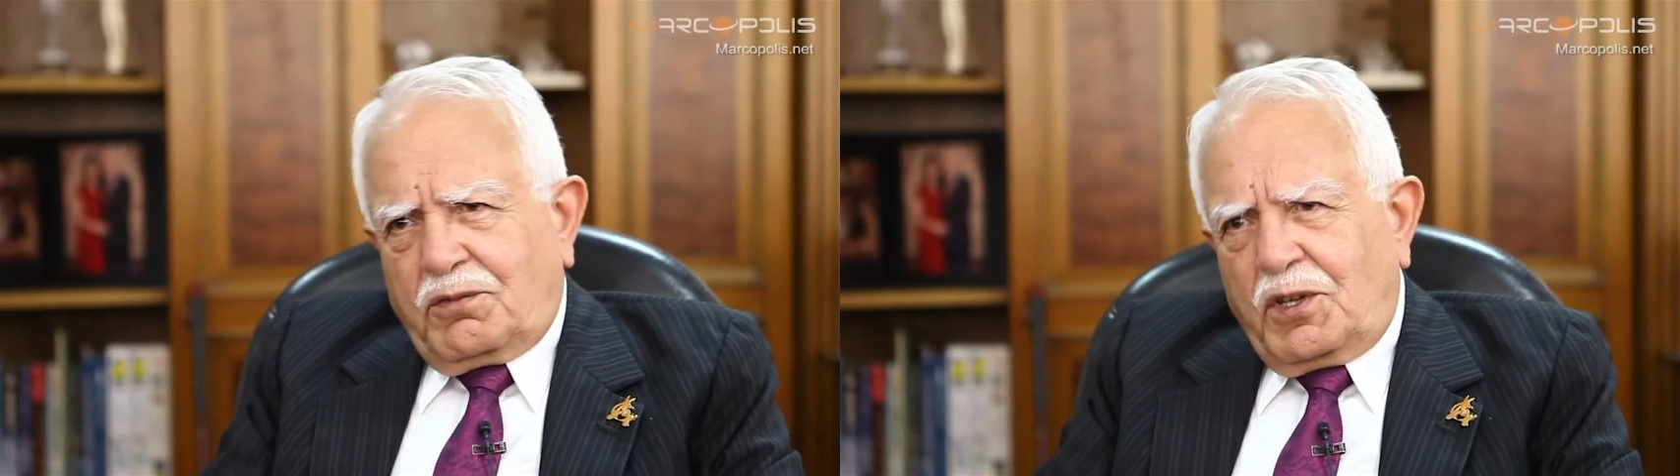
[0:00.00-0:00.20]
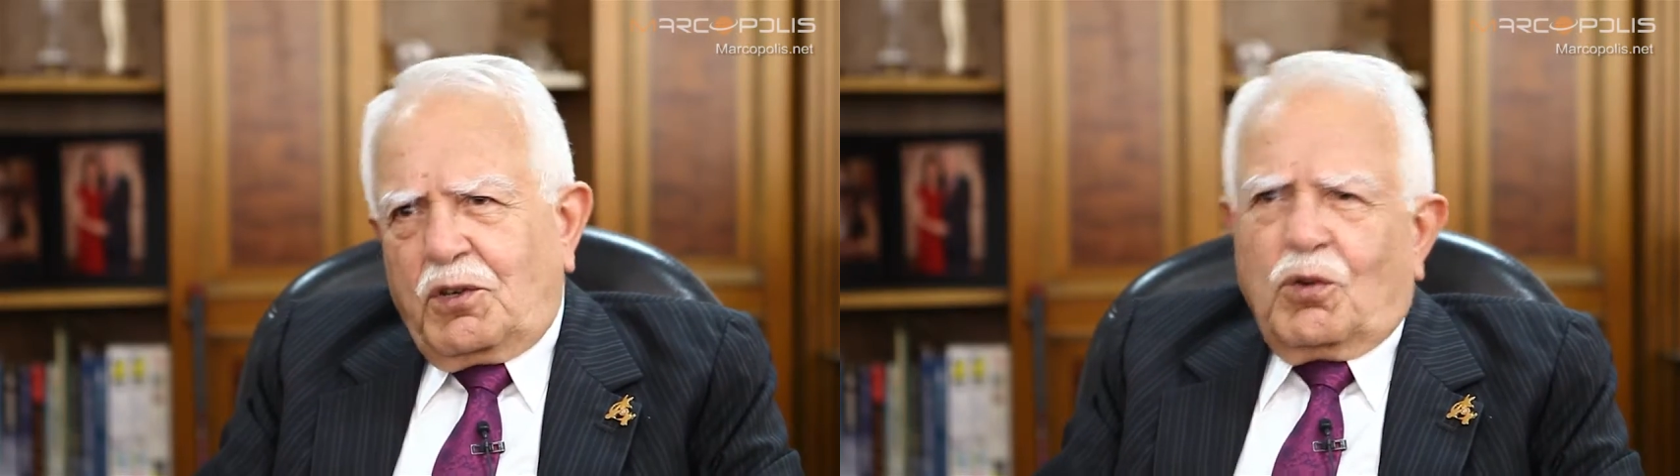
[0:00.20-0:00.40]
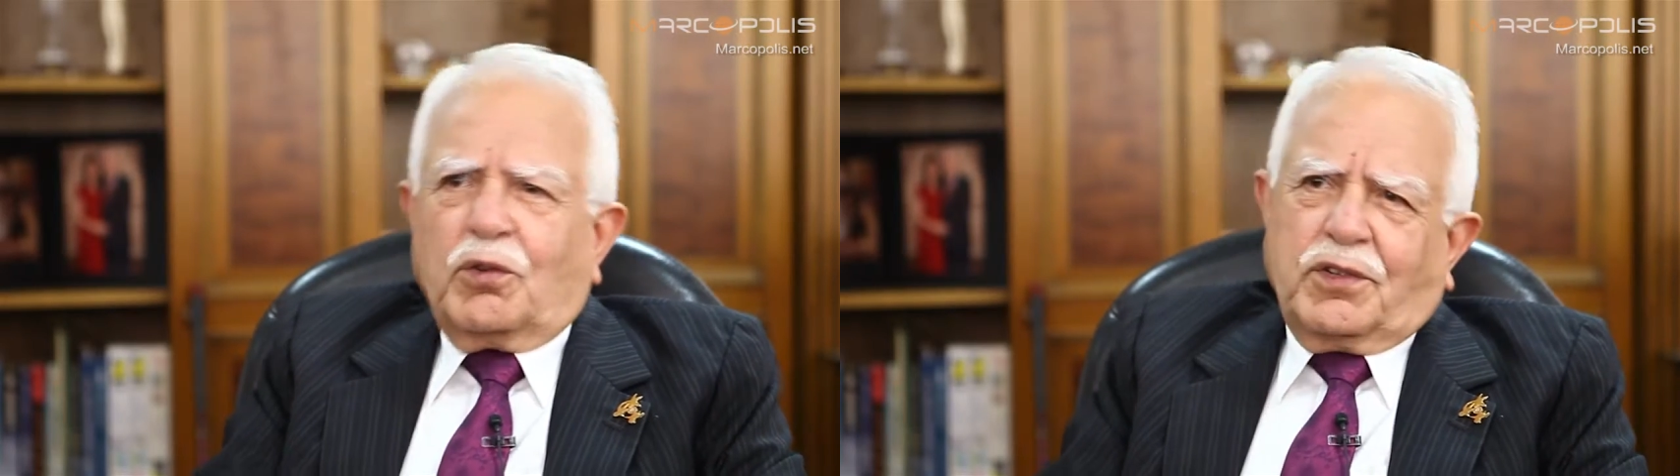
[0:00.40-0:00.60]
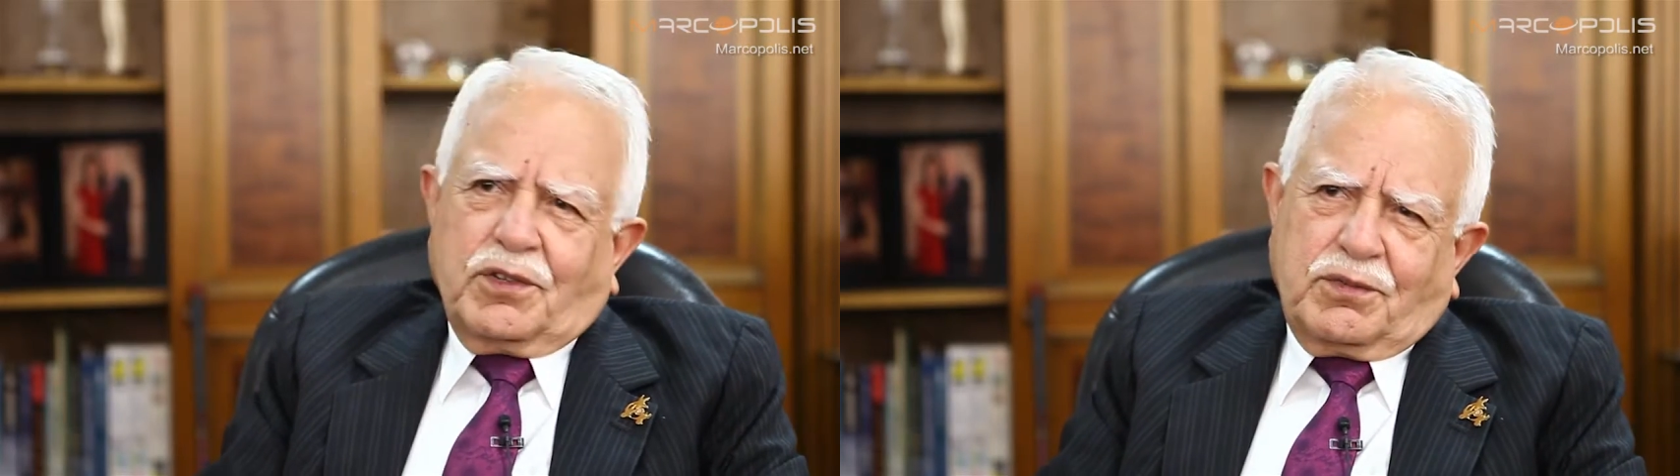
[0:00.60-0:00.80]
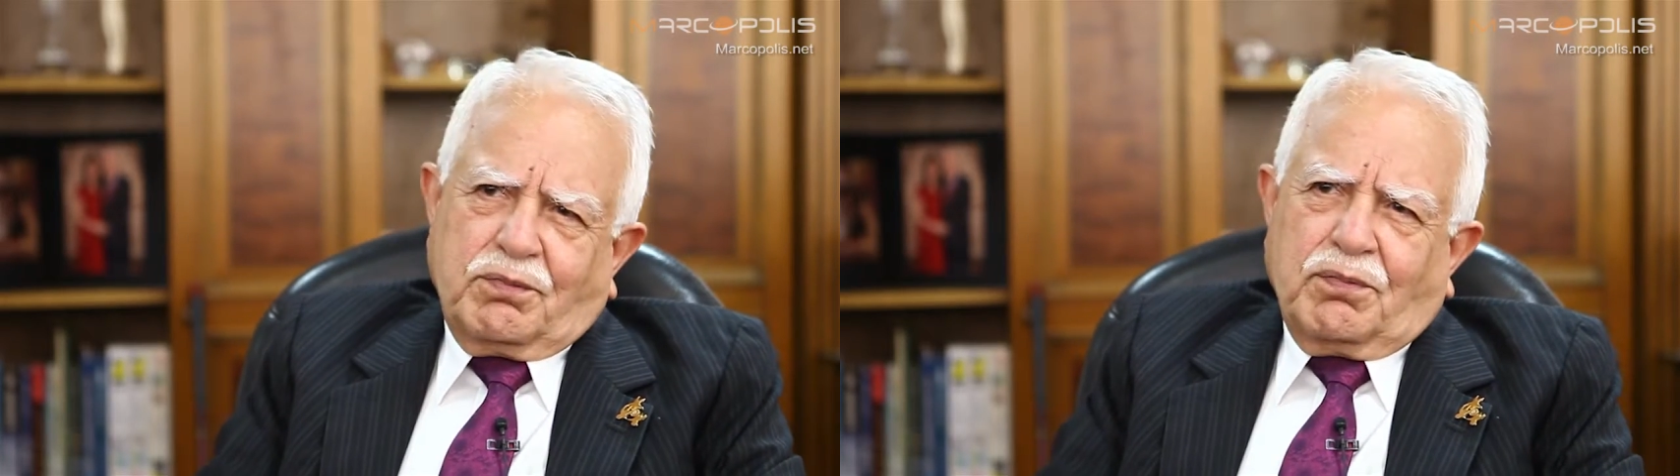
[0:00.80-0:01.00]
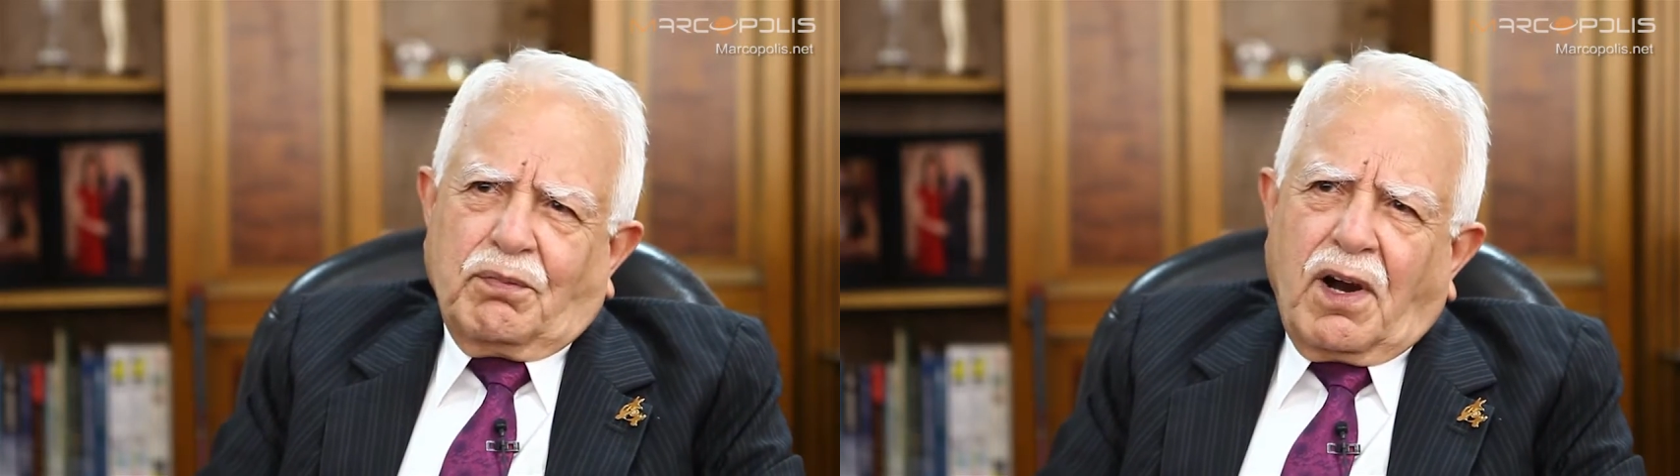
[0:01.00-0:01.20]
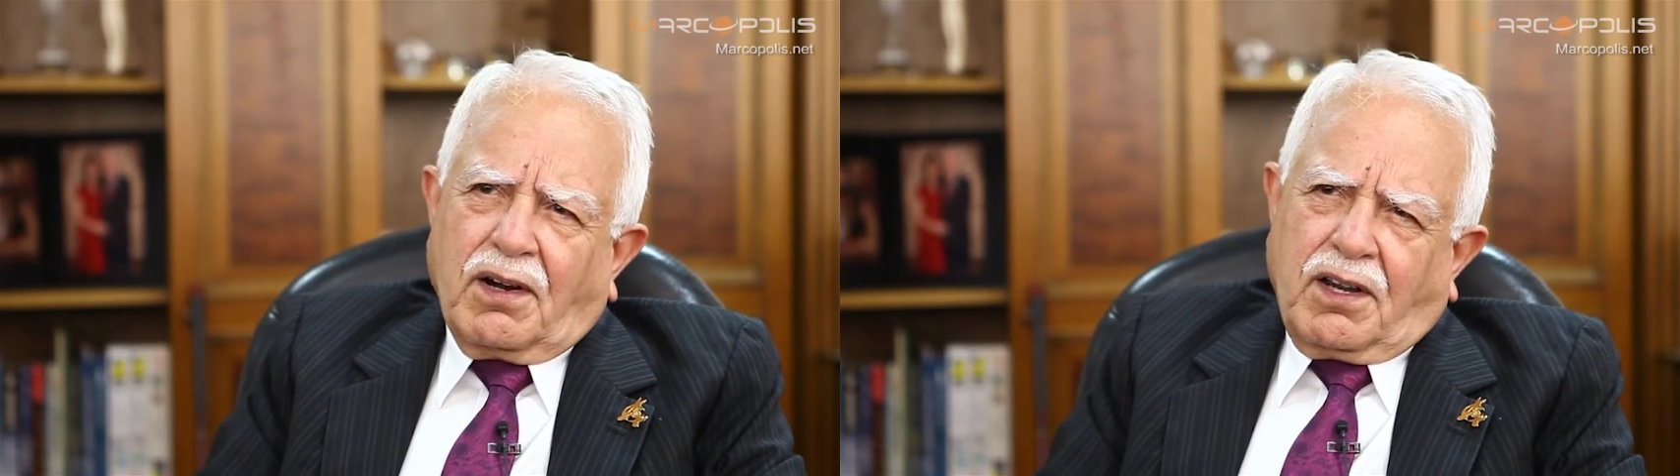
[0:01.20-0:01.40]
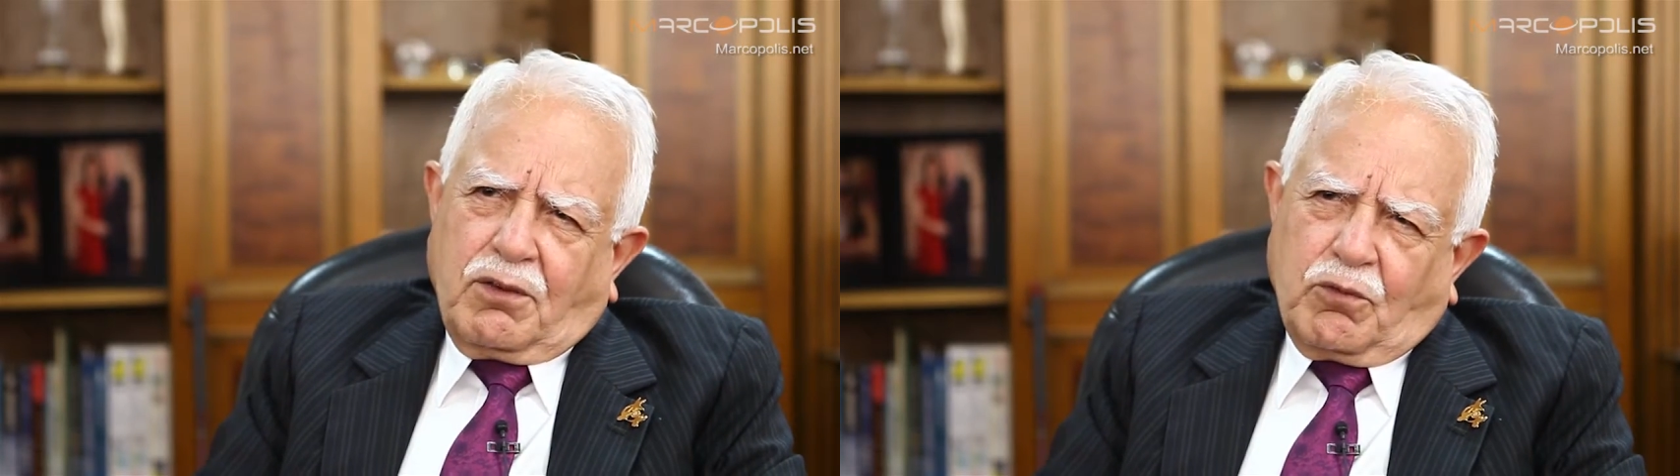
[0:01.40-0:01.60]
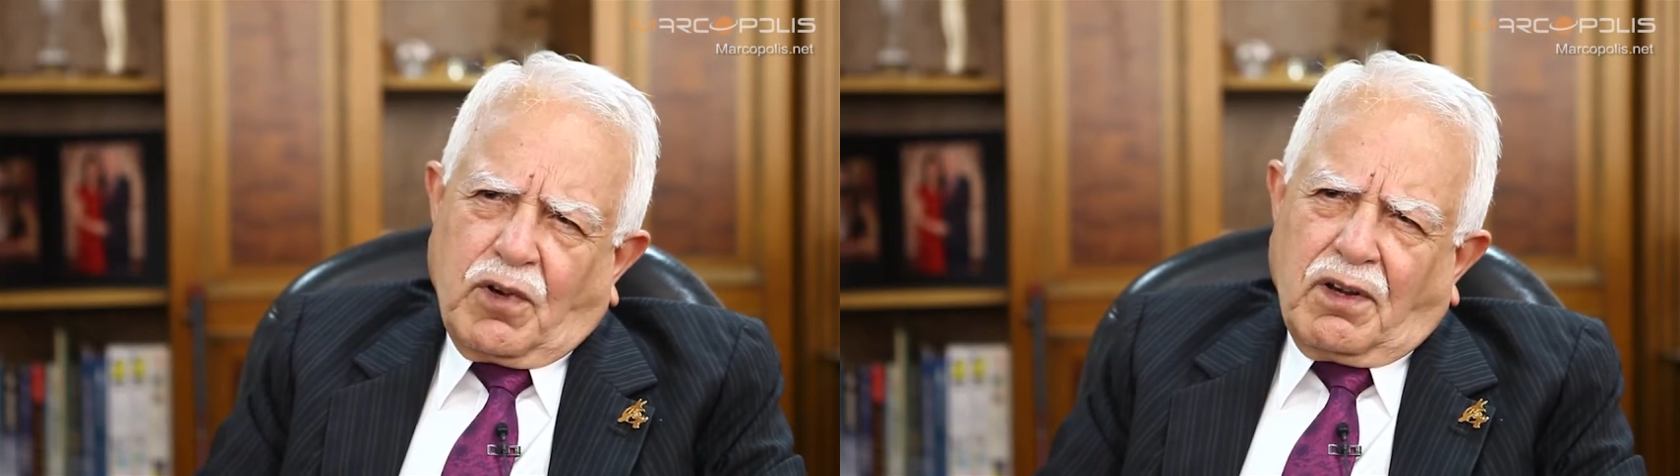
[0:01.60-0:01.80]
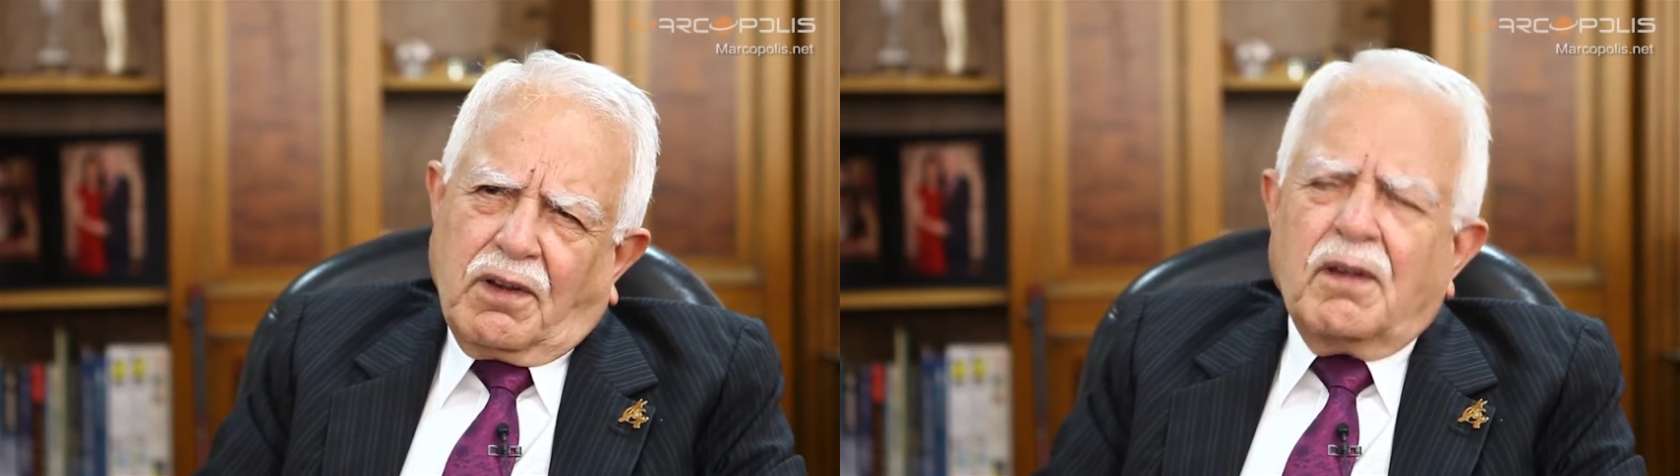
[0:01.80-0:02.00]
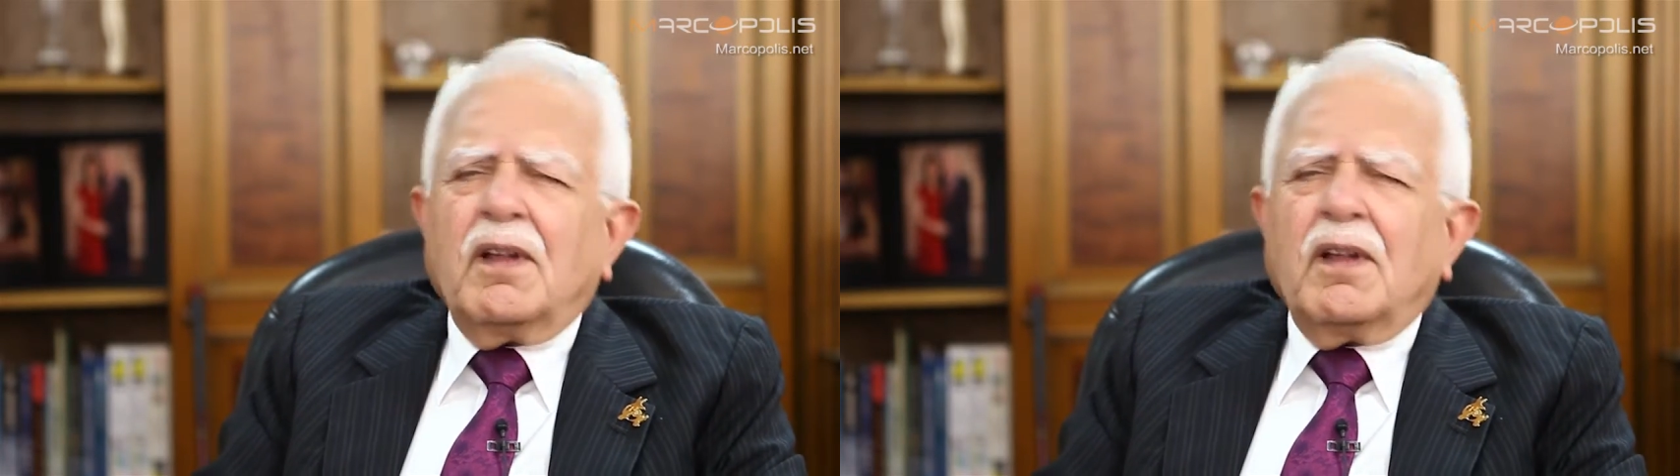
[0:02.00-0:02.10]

we know this market well,